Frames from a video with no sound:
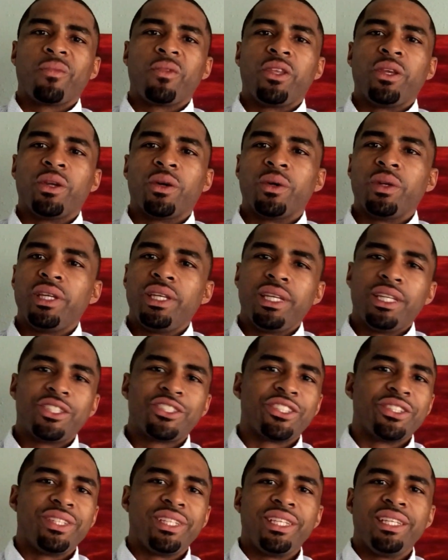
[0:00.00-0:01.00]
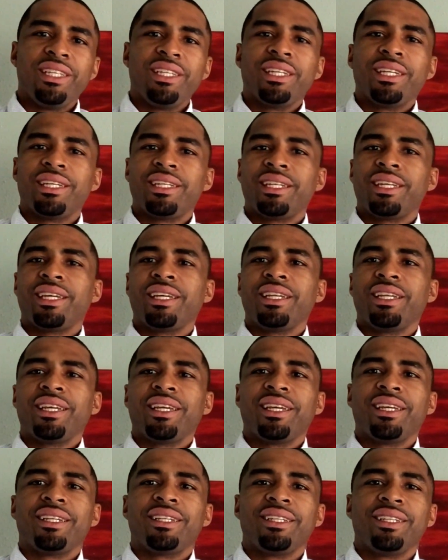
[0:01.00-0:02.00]
he hits your knee,
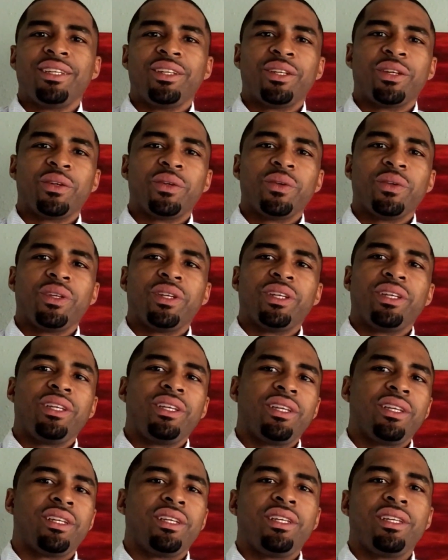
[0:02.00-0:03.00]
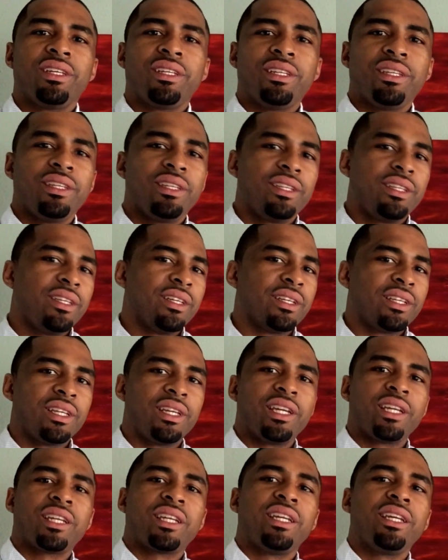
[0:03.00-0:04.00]
and your
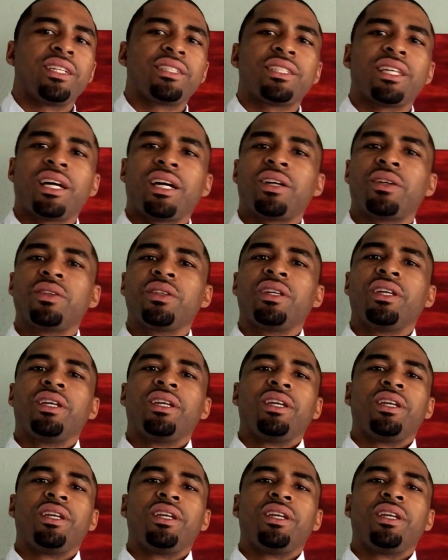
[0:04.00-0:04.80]
leg kicks out.